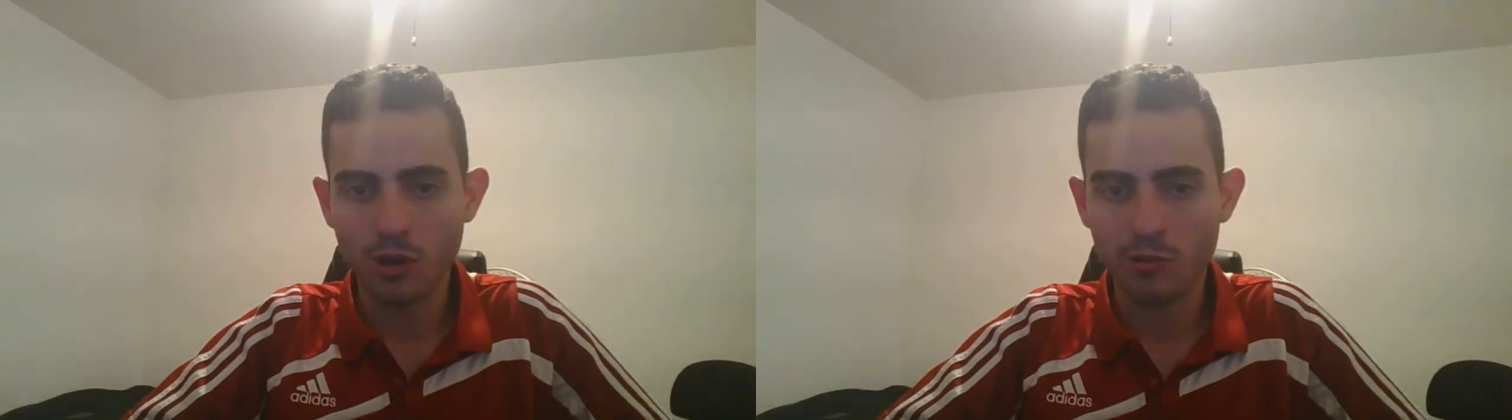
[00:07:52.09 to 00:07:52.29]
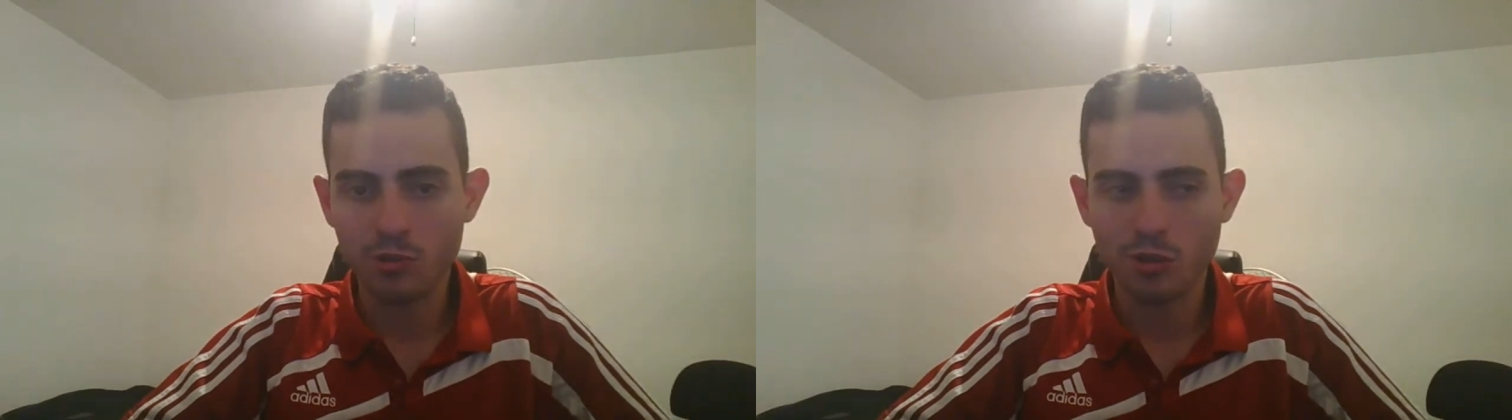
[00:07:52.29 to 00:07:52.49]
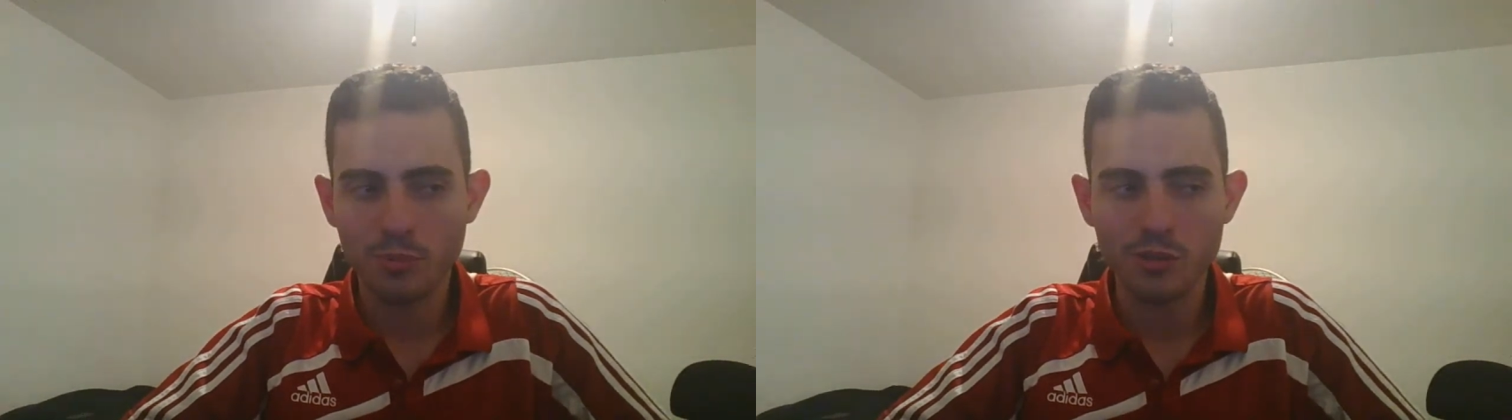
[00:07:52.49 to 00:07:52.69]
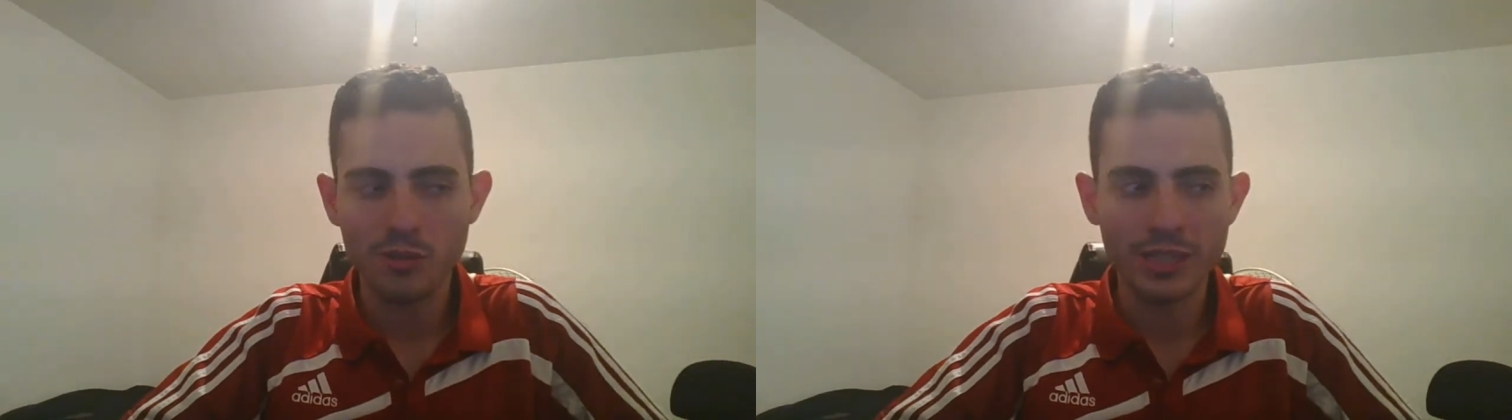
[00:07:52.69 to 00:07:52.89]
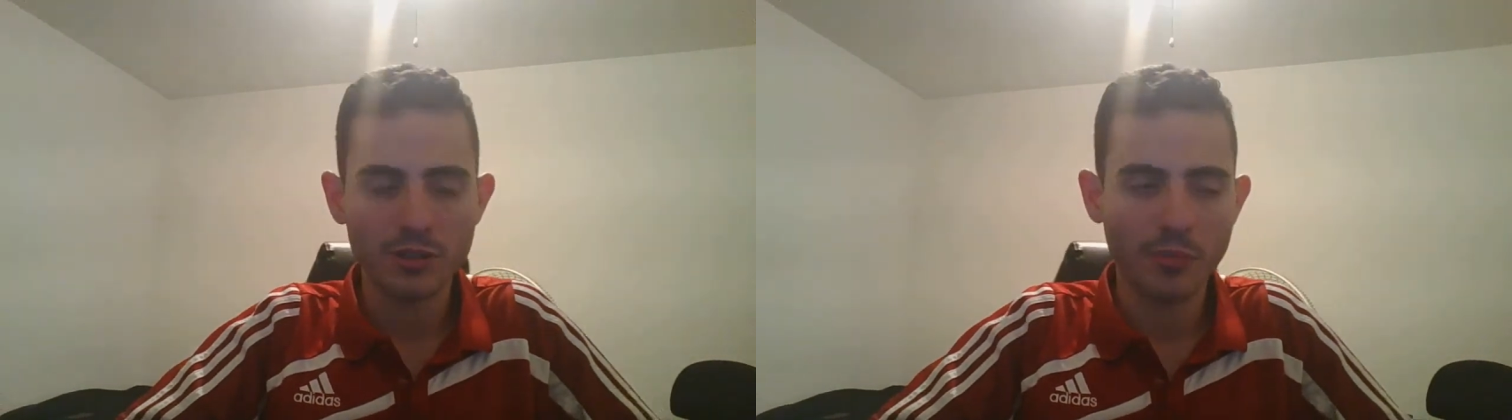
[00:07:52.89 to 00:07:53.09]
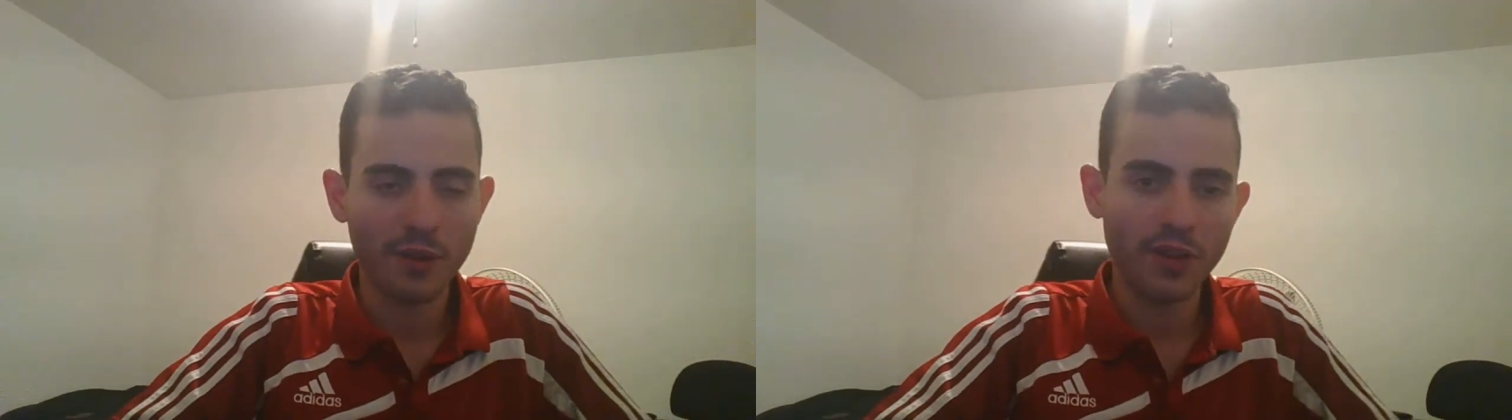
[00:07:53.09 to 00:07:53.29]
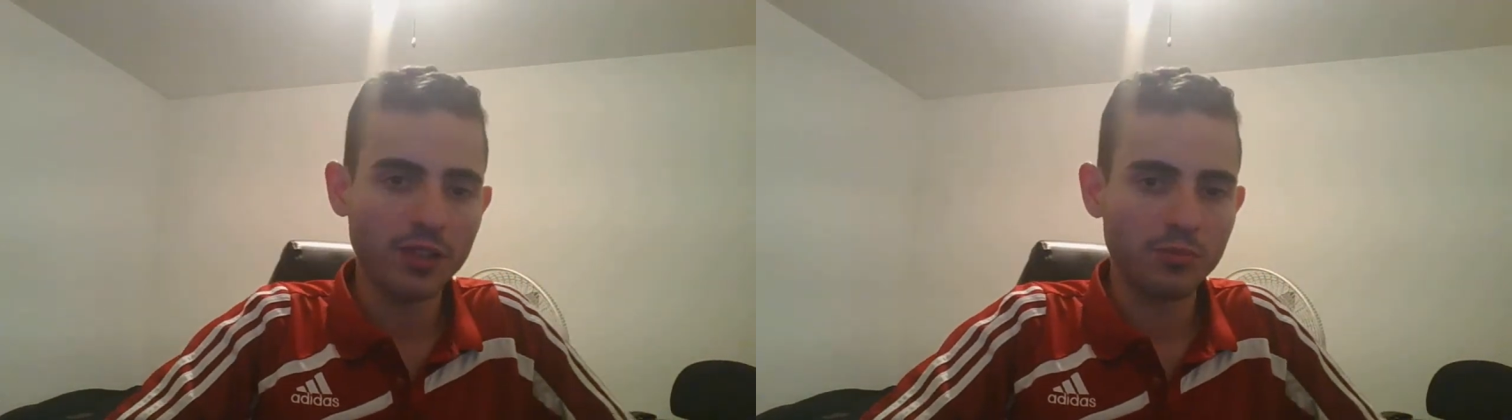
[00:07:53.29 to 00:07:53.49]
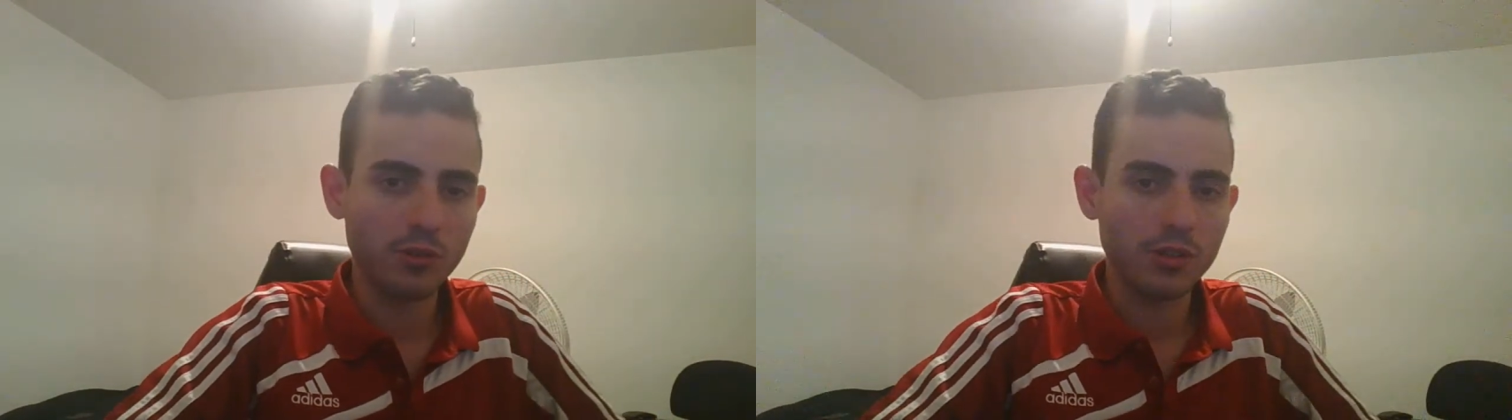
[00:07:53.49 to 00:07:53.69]
I'm also going to put the links on my
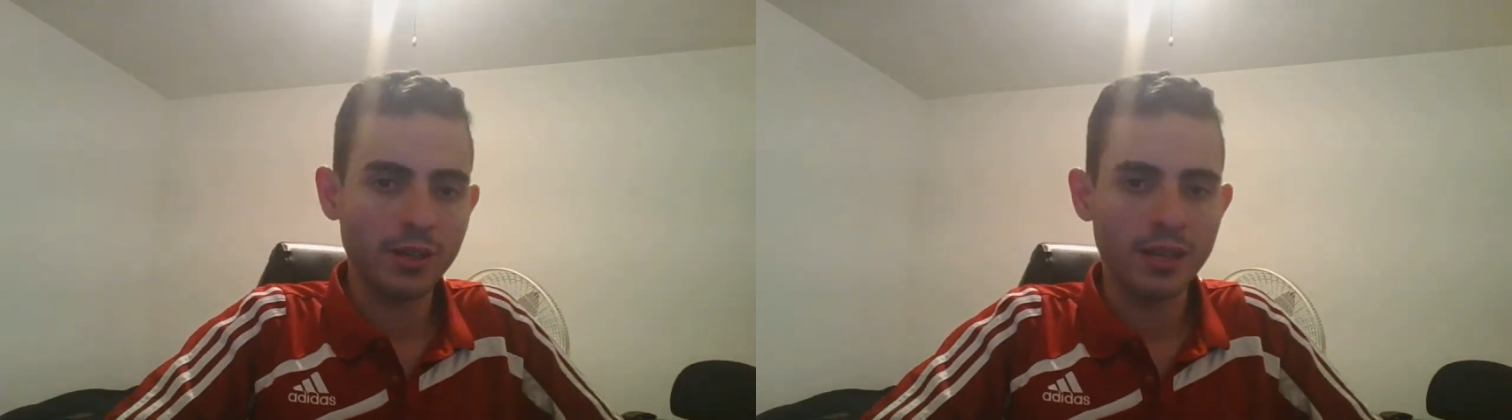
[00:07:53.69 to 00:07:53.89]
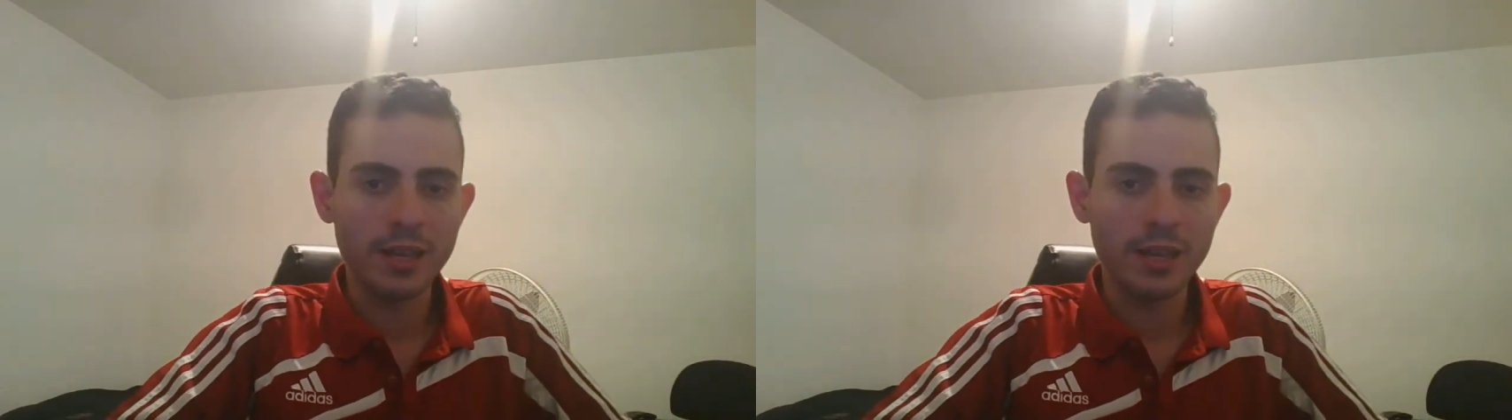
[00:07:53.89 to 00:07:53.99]
Facebook,